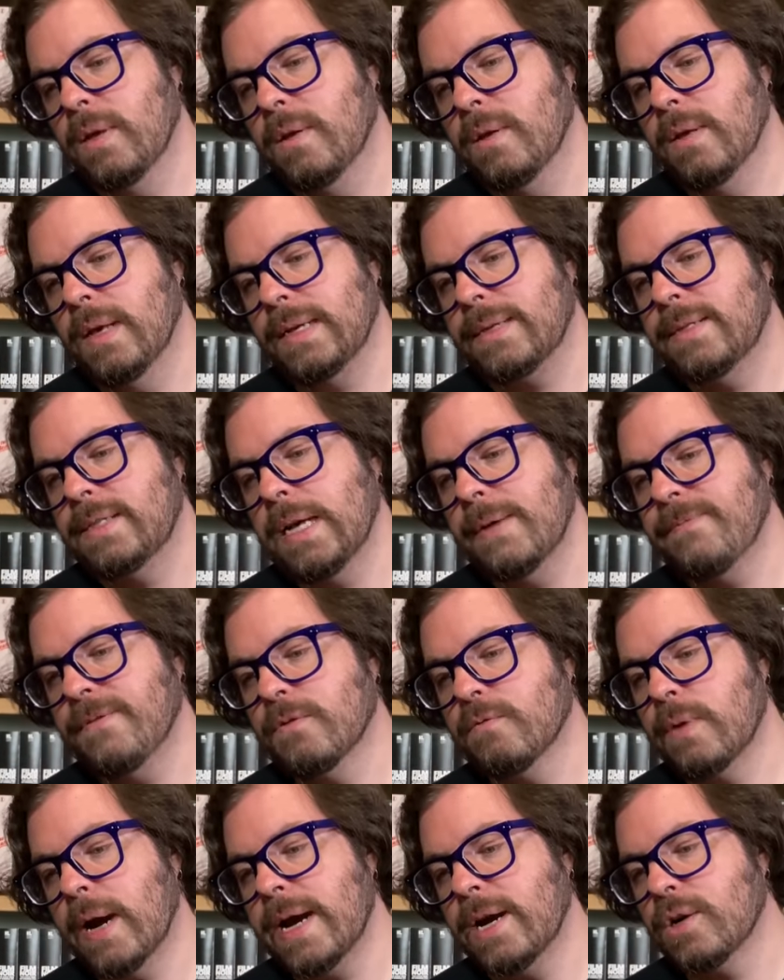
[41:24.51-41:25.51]
Except for
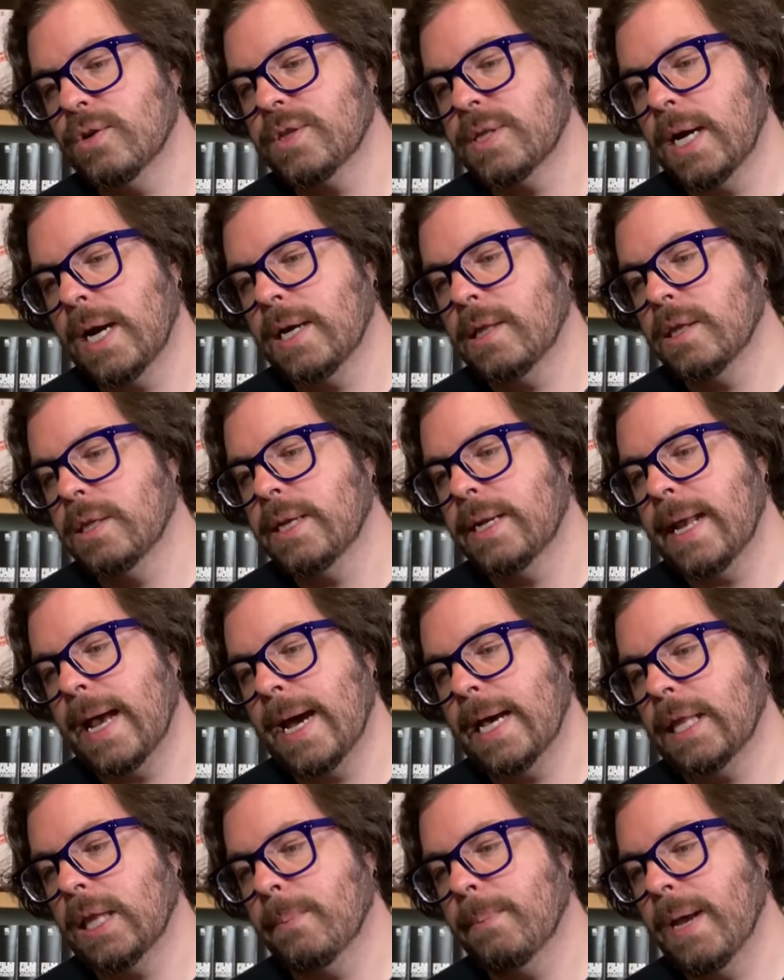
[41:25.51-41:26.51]
Rikers Island in
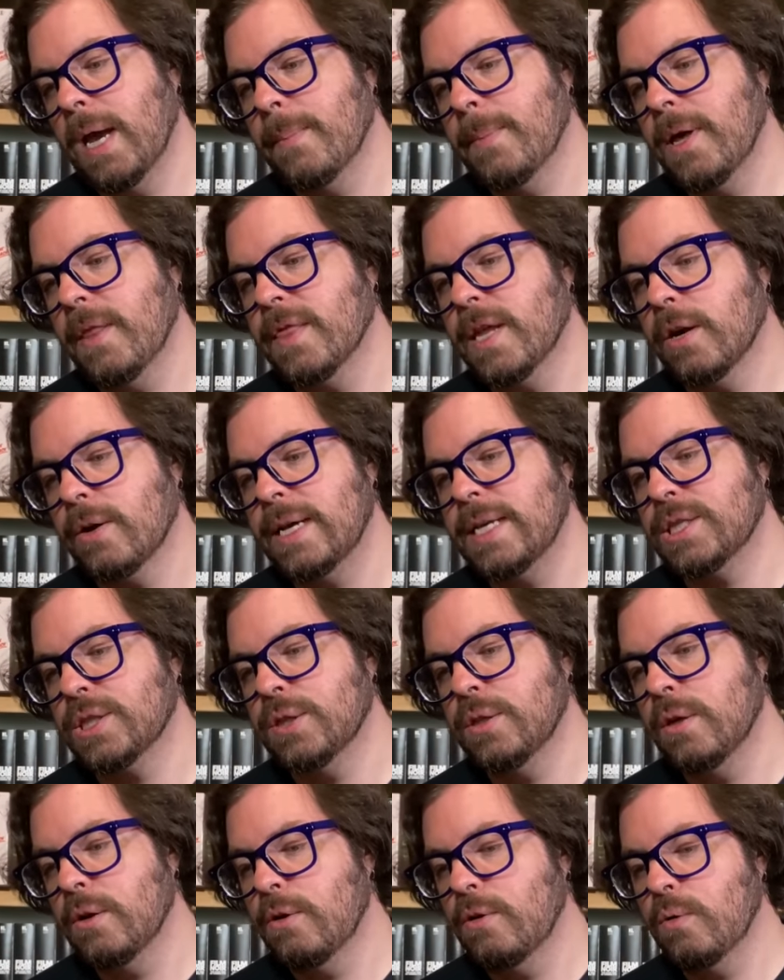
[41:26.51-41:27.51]
Alabama, there is
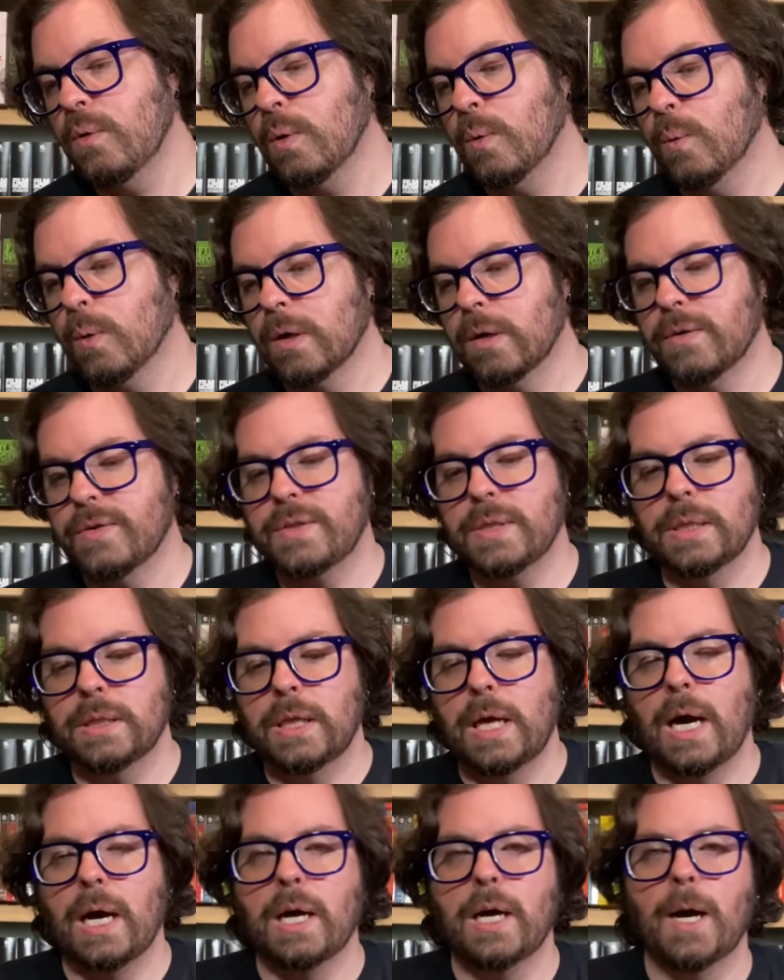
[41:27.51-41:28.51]
no worse
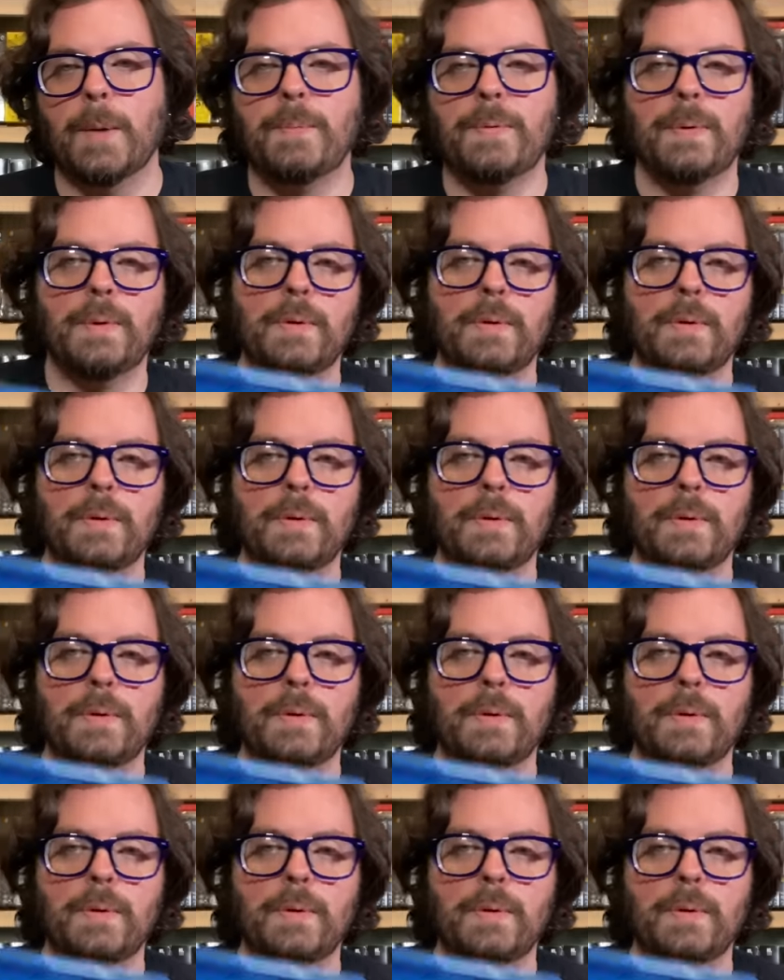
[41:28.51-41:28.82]
lockup.